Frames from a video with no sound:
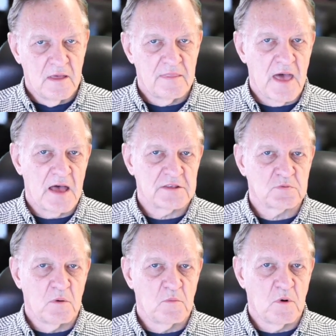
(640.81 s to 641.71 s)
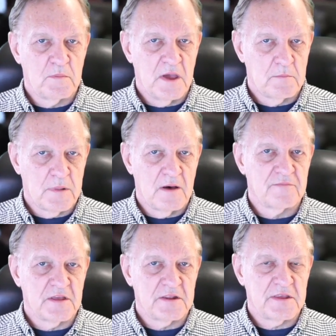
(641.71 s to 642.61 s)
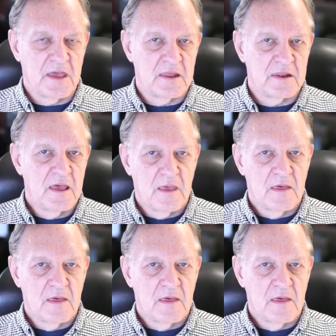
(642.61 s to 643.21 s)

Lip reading: That's when we'll be above the 10.